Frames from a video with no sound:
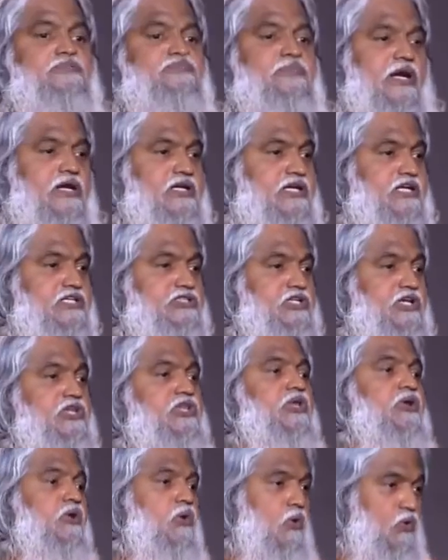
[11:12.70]
practiced in
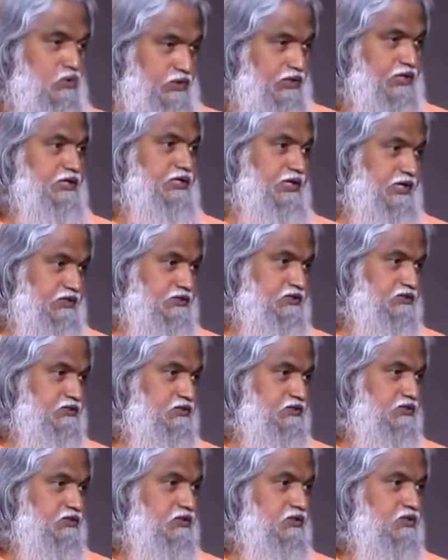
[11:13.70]
the olden
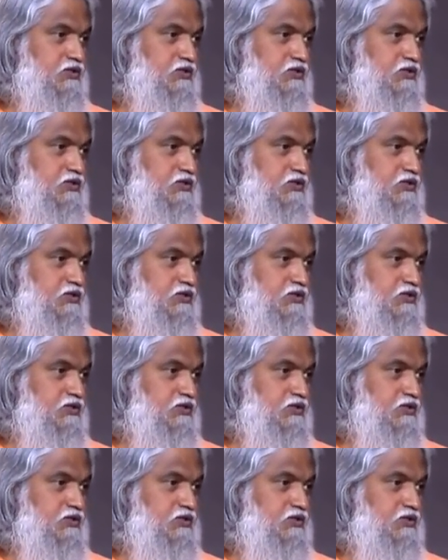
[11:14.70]
days.